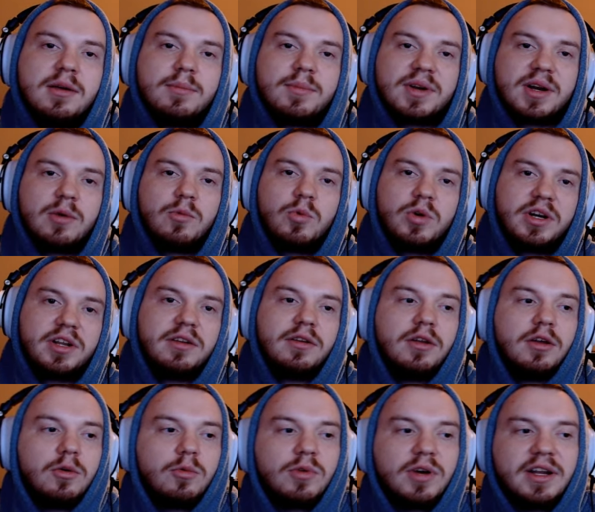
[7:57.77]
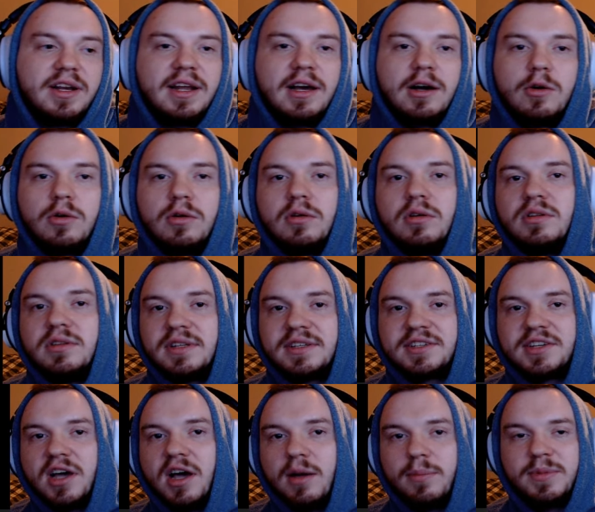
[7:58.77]
But I want to note right now, let's
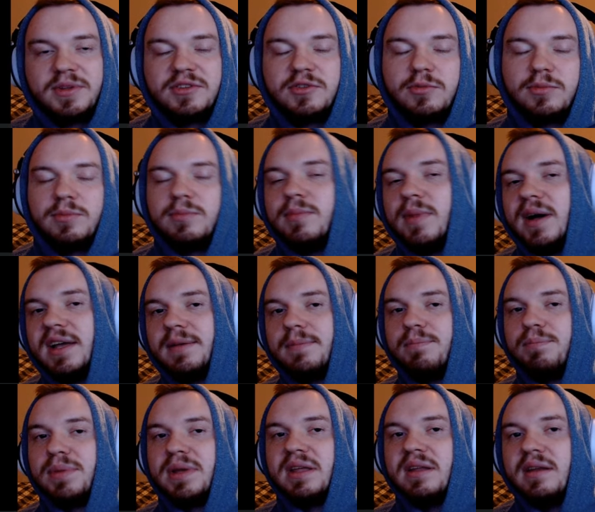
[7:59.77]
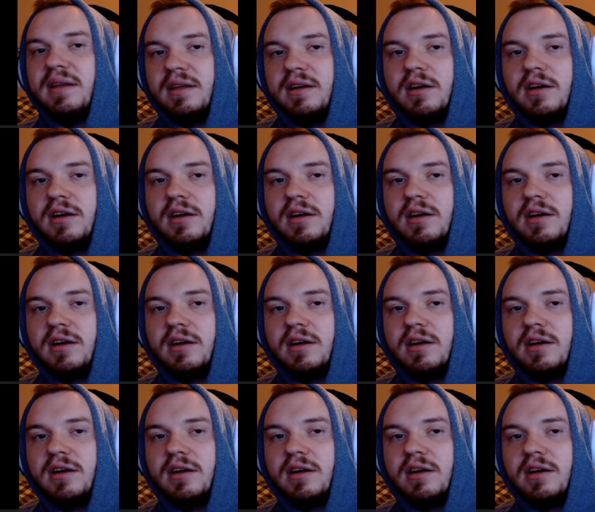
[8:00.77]
hop into my opinion